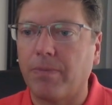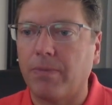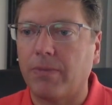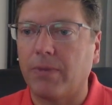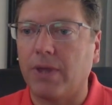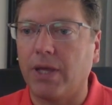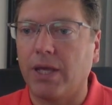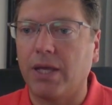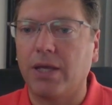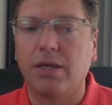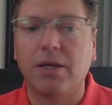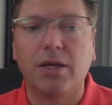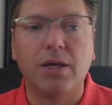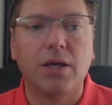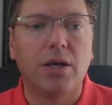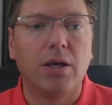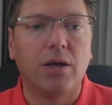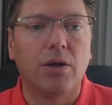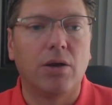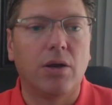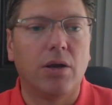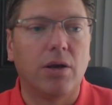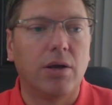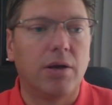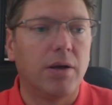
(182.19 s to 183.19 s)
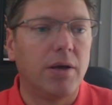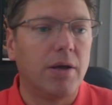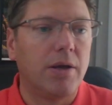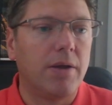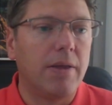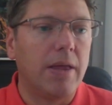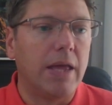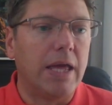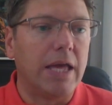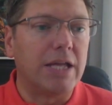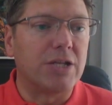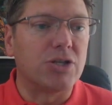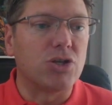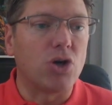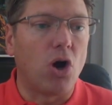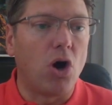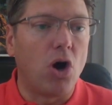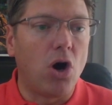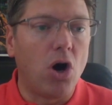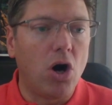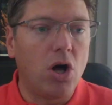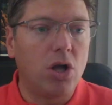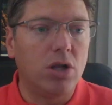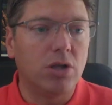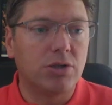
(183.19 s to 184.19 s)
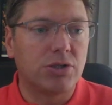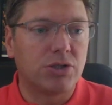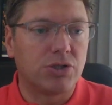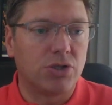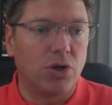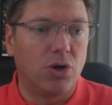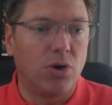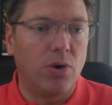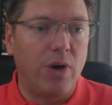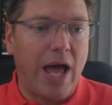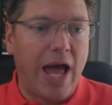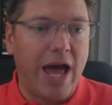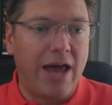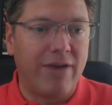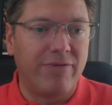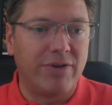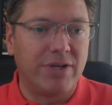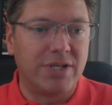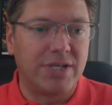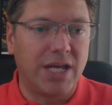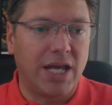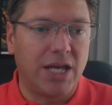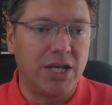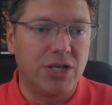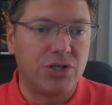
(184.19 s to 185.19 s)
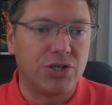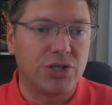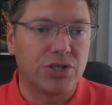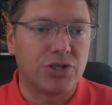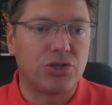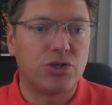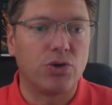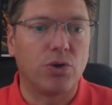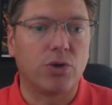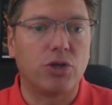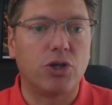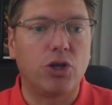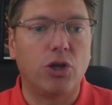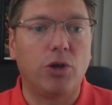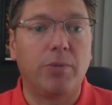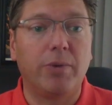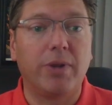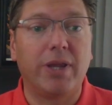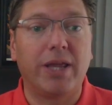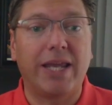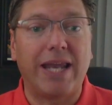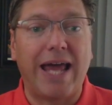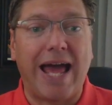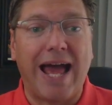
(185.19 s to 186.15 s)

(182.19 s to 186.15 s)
Okay. It's also advantageous to accumulate